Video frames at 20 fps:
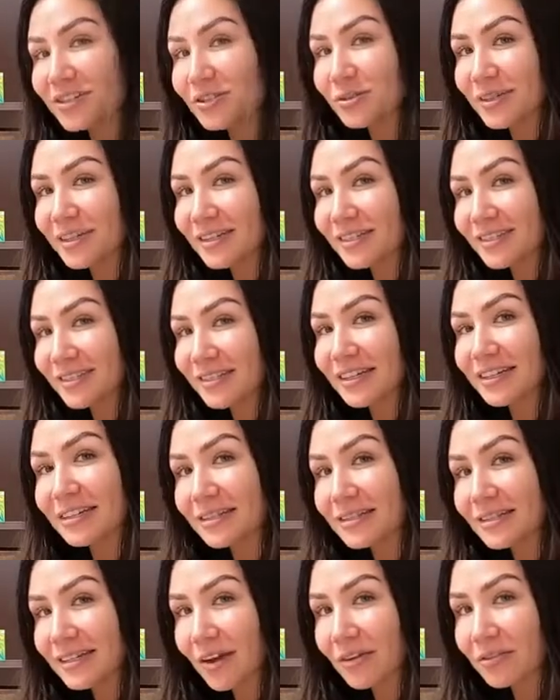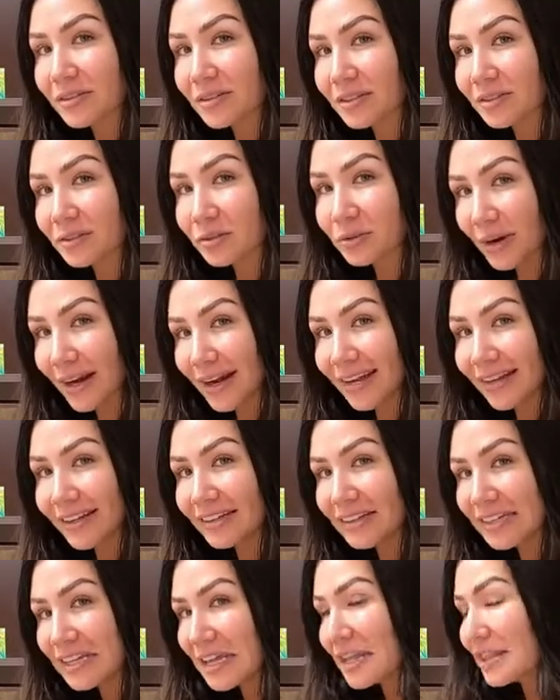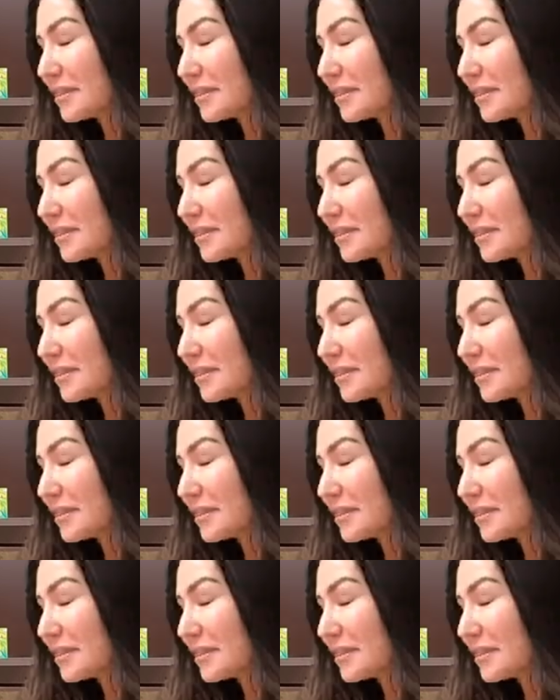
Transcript: as you can see, the sound is great.